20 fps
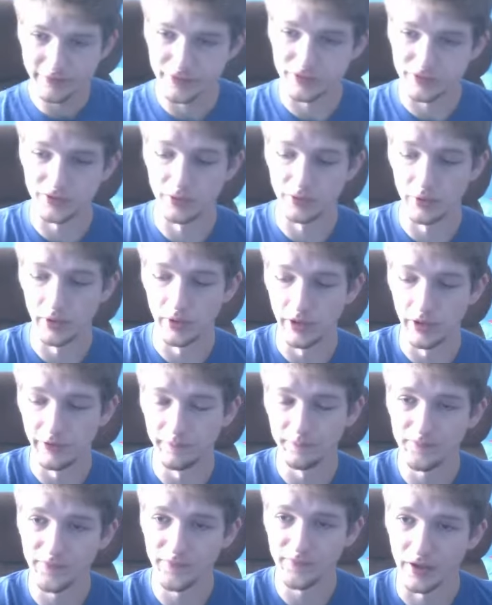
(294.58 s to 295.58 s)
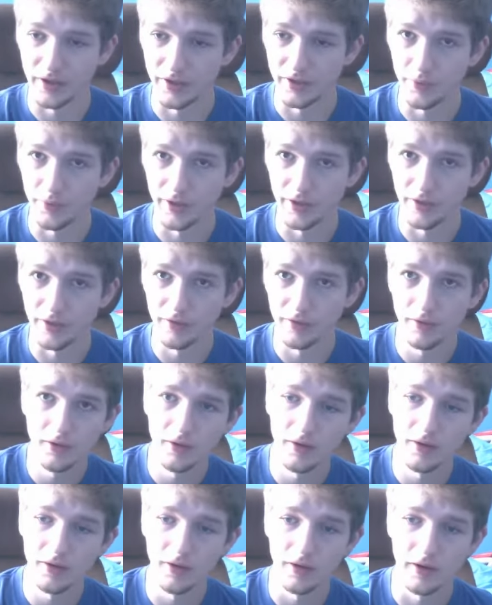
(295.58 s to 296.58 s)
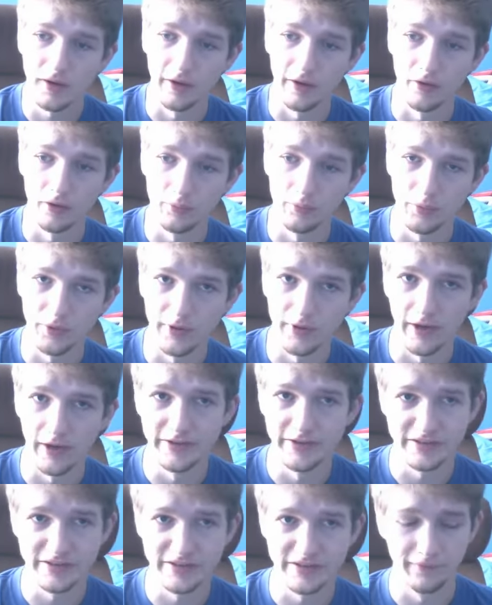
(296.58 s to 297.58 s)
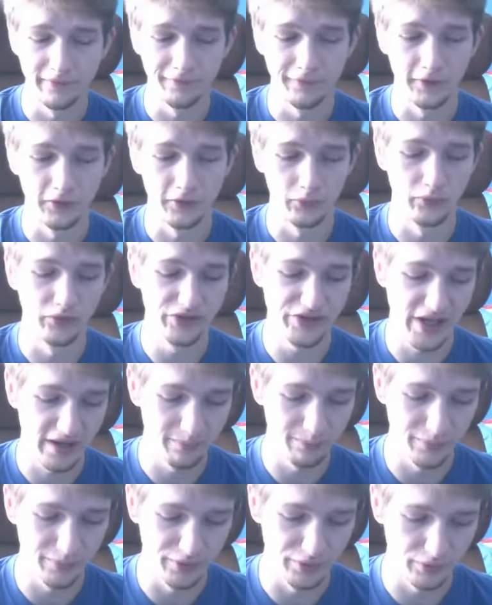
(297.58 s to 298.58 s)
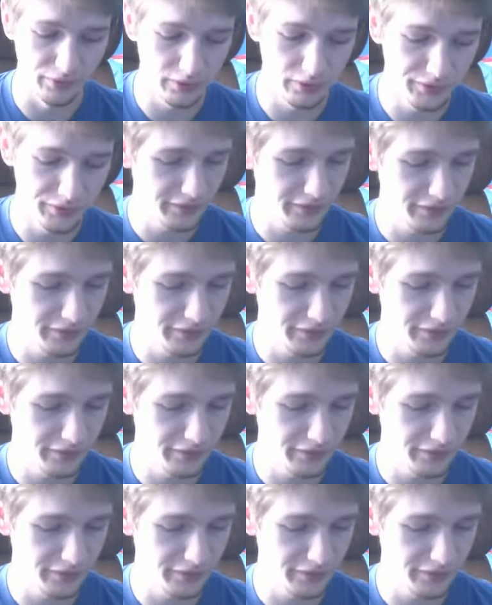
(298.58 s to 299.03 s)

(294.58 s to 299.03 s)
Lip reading: So, anyway, I hope you guys have fun with that build.